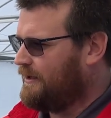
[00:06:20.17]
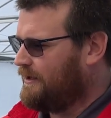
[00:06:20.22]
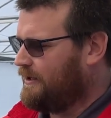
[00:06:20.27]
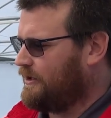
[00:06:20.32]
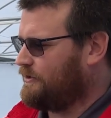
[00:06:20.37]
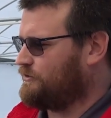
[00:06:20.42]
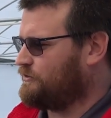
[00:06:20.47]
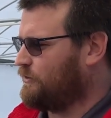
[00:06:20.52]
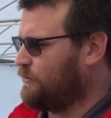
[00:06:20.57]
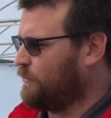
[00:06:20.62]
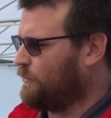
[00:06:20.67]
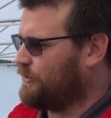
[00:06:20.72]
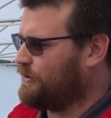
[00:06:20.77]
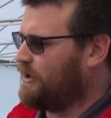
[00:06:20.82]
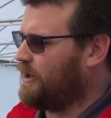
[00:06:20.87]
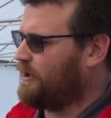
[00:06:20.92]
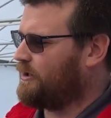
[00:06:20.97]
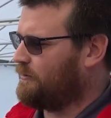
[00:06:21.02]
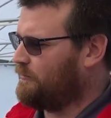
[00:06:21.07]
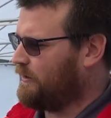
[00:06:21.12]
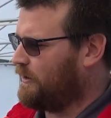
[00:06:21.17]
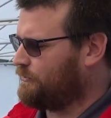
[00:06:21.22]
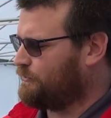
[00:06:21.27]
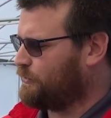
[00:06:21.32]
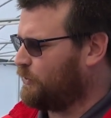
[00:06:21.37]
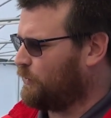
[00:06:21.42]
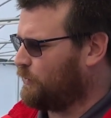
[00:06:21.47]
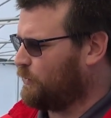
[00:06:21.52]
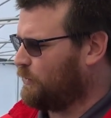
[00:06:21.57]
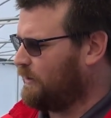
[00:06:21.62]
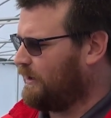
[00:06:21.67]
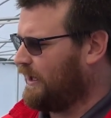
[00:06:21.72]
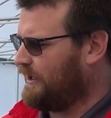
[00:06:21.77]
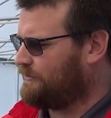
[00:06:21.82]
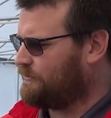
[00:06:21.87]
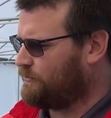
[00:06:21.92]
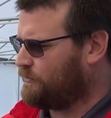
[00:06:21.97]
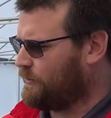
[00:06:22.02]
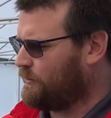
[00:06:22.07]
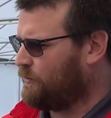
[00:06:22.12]
And so when we're talking about total light
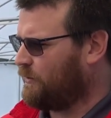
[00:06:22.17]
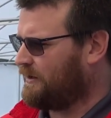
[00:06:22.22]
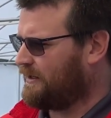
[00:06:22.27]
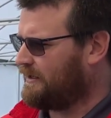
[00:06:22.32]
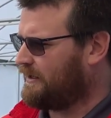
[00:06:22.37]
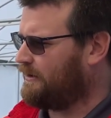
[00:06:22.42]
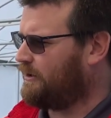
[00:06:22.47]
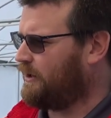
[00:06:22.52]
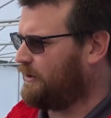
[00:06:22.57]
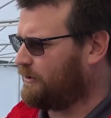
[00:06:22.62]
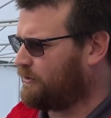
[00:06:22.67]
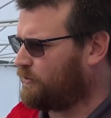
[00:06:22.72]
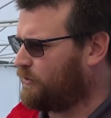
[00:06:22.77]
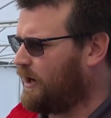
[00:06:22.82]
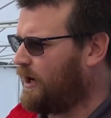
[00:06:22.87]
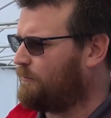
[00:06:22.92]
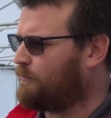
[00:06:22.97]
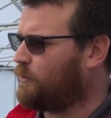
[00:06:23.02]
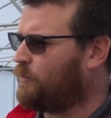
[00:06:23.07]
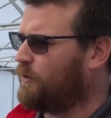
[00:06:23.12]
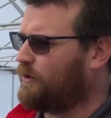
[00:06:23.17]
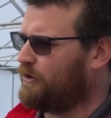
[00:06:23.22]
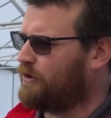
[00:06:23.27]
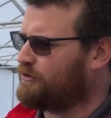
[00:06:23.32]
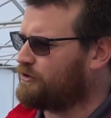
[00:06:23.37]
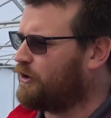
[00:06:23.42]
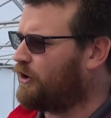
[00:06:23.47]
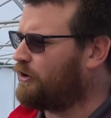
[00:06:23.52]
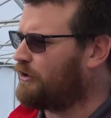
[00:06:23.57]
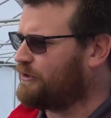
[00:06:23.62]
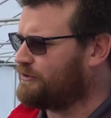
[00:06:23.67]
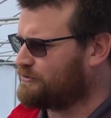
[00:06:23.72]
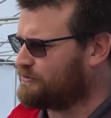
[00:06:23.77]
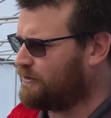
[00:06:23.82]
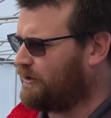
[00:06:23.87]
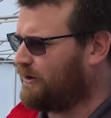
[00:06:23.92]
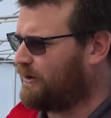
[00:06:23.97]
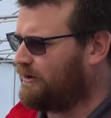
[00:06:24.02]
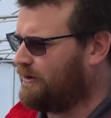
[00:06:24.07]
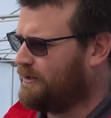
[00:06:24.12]
that we want to get on a crop or what our targets
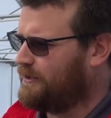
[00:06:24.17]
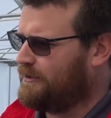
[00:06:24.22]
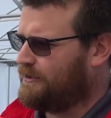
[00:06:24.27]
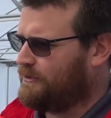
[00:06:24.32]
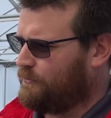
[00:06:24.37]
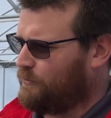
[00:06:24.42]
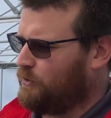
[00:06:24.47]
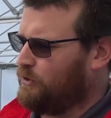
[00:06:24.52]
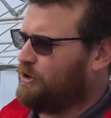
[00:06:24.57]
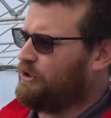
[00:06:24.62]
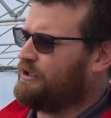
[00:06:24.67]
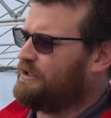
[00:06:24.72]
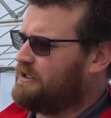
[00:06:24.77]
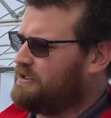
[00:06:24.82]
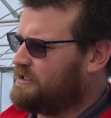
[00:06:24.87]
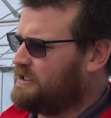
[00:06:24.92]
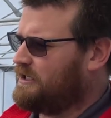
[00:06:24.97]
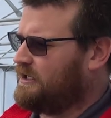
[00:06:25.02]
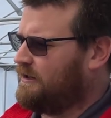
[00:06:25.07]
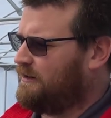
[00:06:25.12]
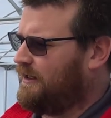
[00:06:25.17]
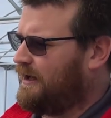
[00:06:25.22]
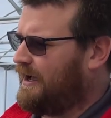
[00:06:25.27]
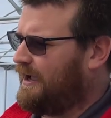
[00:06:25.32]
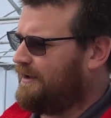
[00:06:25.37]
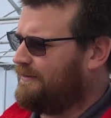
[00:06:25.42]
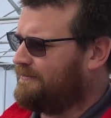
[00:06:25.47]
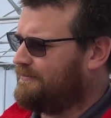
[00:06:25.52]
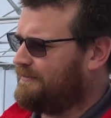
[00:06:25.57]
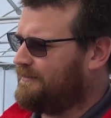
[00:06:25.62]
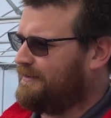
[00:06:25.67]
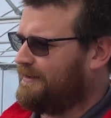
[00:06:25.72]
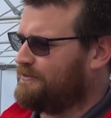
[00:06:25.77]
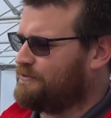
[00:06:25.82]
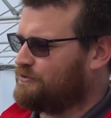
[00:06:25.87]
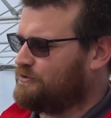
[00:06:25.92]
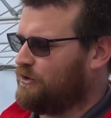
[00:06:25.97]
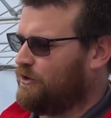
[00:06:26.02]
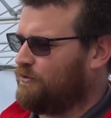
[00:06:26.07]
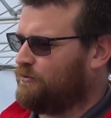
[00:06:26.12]
are, we're looking at DLI. And
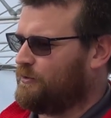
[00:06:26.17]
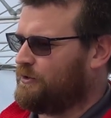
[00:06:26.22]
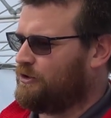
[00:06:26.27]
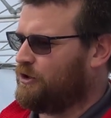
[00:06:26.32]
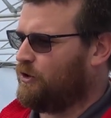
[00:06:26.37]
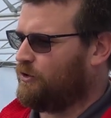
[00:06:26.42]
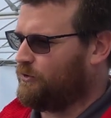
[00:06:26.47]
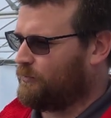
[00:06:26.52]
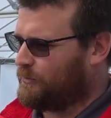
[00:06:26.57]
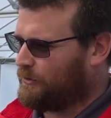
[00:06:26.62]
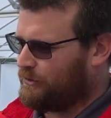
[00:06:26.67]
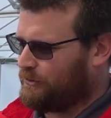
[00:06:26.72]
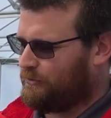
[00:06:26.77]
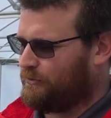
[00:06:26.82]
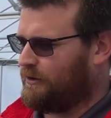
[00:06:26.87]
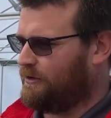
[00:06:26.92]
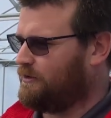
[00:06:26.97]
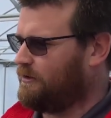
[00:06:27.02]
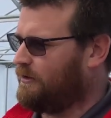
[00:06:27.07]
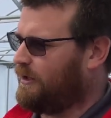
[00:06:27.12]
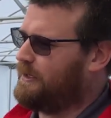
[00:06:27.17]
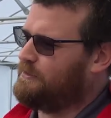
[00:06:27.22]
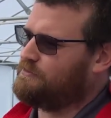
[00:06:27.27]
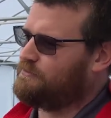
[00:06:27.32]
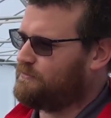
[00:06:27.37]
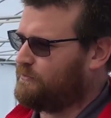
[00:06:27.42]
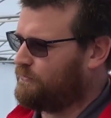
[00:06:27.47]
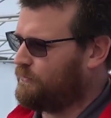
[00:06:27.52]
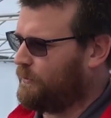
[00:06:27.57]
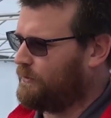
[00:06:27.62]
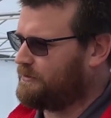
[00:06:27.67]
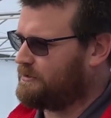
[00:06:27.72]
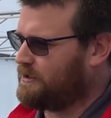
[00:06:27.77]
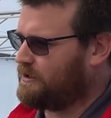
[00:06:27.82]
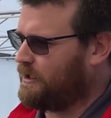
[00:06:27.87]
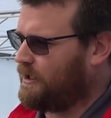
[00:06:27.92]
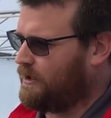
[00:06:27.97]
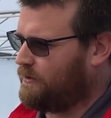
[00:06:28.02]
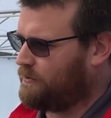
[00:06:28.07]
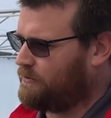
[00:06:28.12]
so if we know that we're going to run the lights for 14
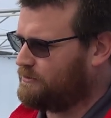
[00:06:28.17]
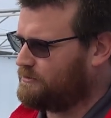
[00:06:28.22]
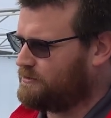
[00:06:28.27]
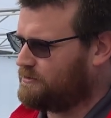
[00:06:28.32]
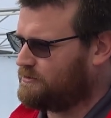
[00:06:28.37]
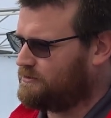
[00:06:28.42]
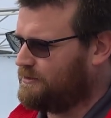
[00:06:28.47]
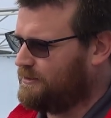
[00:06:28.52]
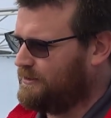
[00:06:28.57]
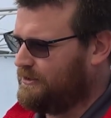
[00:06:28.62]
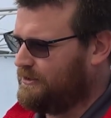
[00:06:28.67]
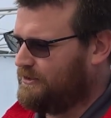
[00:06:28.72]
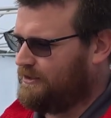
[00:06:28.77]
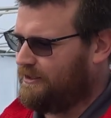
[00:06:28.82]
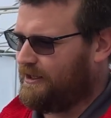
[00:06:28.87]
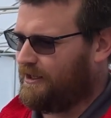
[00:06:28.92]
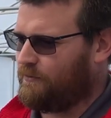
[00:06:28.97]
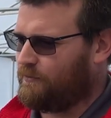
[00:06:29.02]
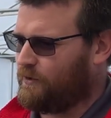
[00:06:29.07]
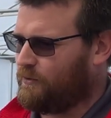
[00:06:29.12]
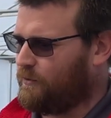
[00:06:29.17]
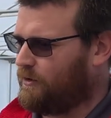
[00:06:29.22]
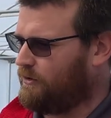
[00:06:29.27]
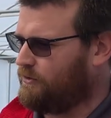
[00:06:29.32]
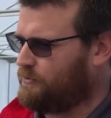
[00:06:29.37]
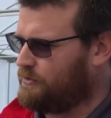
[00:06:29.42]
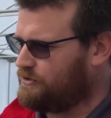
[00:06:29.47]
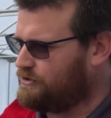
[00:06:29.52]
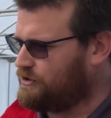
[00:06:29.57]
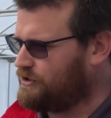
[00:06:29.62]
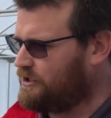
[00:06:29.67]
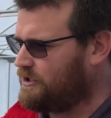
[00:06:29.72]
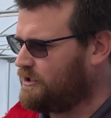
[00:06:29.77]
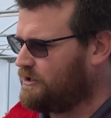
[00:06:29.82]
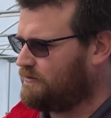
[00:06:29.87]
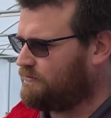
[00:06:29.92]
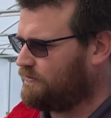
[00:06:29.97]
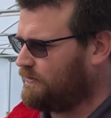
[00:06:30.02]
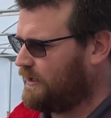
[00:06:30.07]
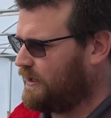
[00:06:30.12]
hours and we want to
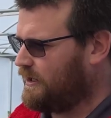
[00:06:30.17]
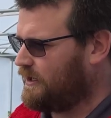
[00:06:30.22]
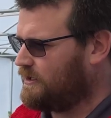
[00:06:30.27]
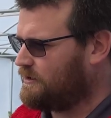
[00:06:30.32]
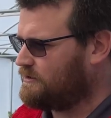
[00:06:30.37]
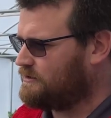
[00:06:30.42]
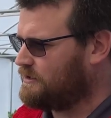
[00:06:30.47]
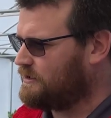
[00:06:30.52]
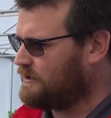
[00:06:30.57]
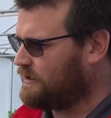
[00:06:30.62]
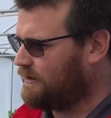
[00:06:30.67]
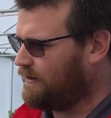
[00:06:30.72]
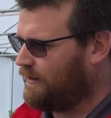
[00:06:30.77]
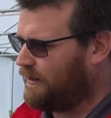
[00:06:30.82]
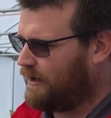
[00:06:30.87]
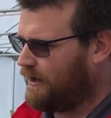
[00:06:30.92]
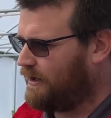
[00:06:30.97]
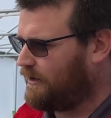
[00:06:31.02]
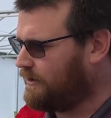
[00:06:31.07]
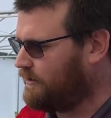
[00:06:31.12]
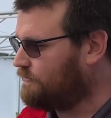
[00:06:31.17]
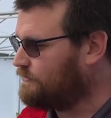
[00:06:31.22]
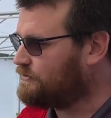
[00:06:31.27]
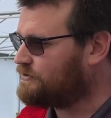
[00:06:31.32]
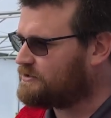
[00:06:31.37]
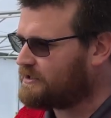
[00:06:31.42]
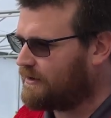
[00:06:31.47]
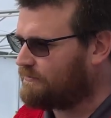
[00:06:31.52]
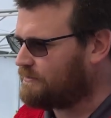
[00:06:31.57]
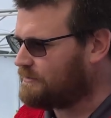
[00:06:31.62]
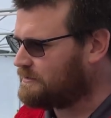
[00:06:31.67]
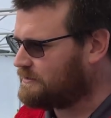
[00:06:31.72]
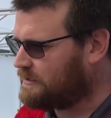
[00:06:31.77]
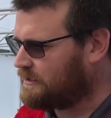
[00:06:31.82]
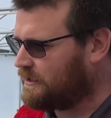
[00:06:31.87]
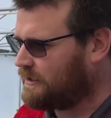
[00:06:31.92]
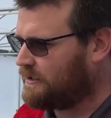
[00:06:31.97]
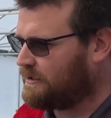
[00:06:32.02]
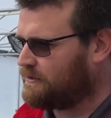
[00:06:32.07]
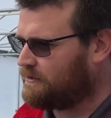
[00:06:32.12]
achieve a DLI of
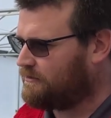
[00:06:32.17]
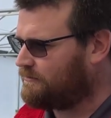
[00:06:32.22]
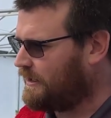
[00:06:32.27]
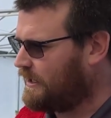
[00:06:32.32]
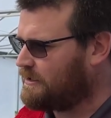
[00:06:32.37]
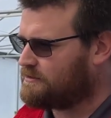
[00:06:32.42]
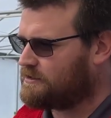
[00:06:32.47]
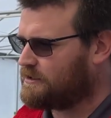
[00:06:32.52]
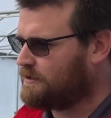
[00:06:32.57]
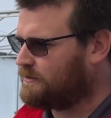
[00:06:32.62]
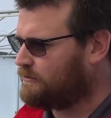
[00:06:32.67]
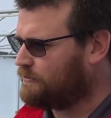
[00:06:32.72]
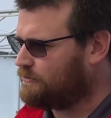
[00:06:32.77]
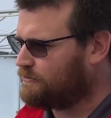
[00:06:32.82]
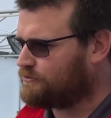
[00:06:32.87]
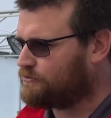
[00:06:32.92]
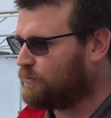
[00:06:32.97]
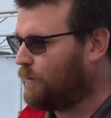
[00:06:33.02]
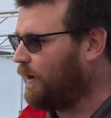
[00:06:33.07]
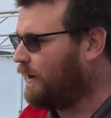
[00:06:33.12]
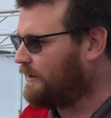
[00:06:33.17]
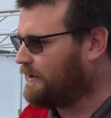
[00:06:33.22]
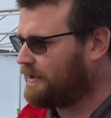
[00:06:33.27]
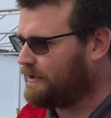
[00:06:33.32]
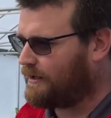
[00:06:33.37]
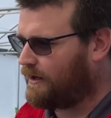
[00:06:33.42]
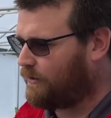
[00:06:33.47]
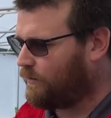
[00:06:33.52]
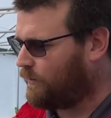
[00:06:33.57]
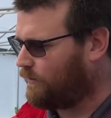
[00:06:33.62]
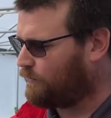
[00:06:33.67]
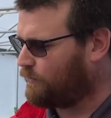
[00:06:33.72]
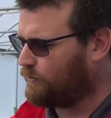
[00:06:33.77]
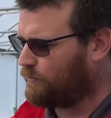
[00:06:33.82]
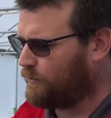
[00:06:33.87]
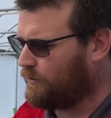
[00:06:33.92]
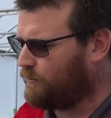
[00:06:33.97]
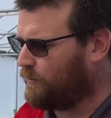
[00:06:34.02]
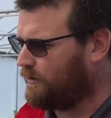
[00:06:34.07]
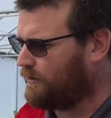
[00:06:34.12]
17, 18, or 20, however
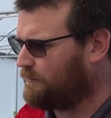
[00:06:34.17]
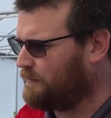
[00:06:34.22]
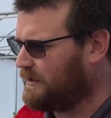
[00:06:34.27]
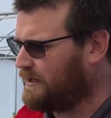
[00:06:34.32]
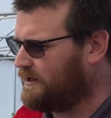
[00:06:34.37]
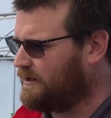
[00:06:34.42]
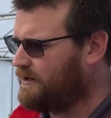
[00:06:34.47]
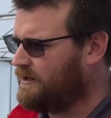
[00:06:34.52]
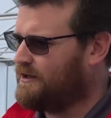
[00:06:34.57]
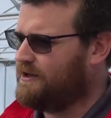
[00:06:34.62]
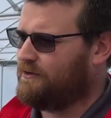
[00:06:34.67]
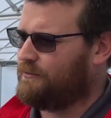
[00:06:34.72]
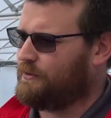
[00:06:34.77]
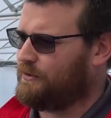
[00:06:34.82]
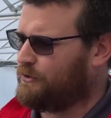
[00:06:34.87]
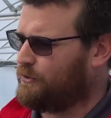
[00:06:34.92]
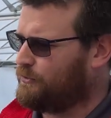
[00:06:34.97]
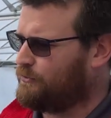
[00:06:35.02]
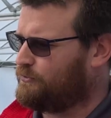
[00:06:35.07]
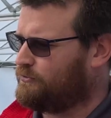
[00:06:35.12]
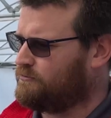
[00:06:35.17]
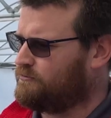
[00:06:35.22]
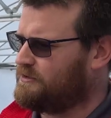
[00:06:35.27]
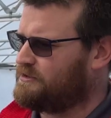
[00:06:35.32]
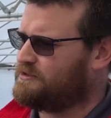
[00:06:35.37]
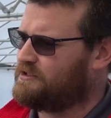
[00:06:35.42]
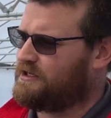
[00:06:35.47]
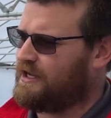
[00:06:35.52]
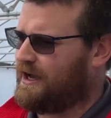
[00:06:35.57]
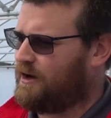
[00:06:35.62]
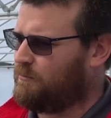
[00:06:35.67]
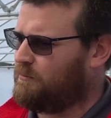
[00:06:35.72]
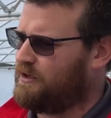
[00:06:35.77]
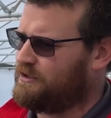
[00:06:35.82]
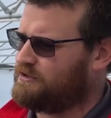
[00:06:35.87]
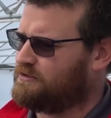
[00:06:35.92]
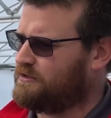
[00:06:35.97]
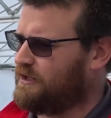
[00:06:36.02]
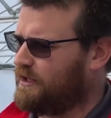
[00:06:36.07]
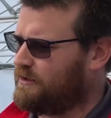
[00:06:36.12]
we want to be, we go through and we see how
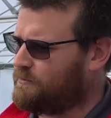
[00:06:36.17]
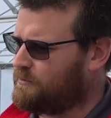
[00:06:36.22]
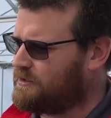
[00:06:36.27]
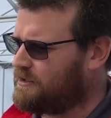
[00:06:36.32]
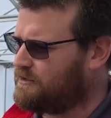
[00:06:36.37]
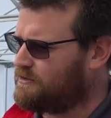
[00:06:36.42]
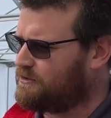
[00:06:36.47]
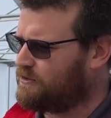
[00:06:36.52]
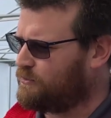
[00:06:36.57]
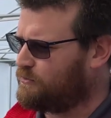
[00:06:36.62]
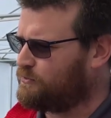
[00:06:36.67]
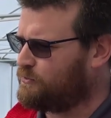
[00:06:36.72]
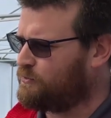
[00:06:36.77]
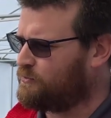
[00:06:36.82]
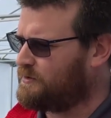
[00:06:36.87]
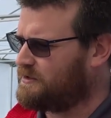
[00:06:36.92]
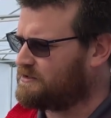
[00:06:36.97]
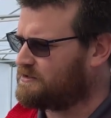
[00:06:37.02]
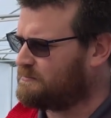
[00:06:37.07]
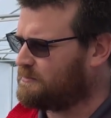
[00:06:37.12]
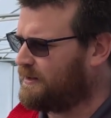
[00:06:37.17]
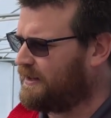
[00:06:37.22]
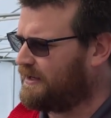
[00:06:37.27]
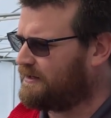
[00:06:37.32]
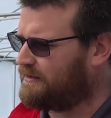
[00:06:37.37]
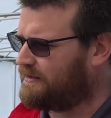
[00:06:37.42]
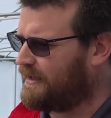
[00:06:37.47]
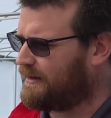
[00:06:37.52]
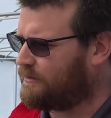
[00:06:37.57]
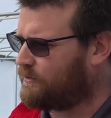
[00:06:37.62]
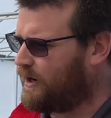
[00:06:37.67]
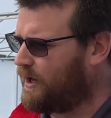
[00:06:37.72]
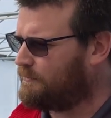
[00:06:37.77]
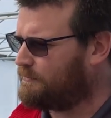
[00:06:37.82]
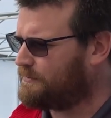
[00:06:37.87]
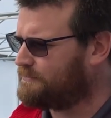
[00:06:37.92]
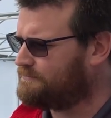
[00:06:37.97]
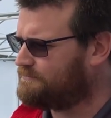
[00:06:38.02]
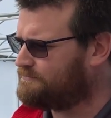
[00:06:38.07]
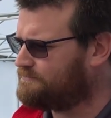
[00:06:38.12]
much light we need to go through and be supplying to that crop.
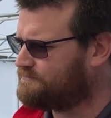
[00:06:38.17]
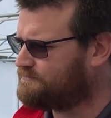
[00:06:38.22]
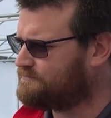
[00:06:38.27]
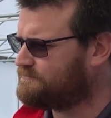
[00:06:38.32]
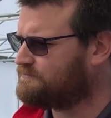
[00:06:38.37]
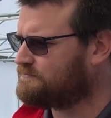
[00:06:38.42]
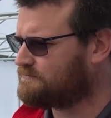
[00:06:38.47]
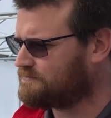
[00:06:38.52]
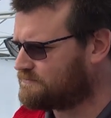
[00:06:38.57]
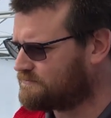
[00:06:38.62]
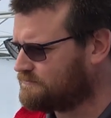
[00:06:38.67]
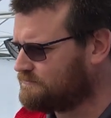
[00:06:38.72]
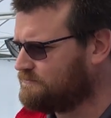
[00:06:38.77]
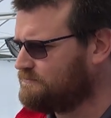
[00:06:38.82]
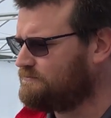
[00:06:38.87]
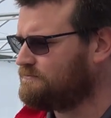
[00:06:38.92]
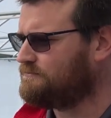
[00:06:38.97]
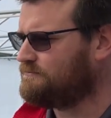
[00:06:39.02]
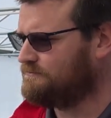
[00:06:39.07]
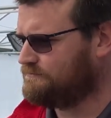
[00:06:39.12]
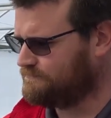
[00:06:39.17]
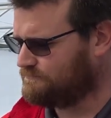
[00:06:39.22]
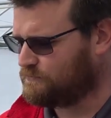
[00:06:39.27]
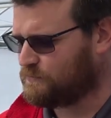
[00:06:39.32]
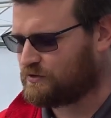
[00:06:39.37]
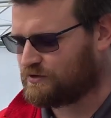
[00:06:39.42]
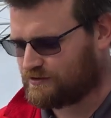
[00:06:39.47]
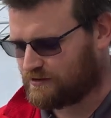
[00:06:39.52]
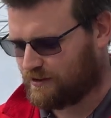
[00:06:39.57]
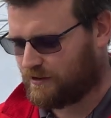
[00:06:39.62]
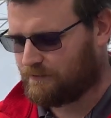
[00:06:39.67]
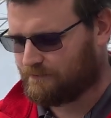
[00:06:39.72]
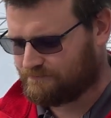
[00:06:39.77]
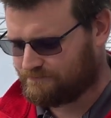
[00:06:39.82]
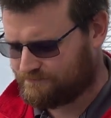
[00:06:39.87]
Okay. So.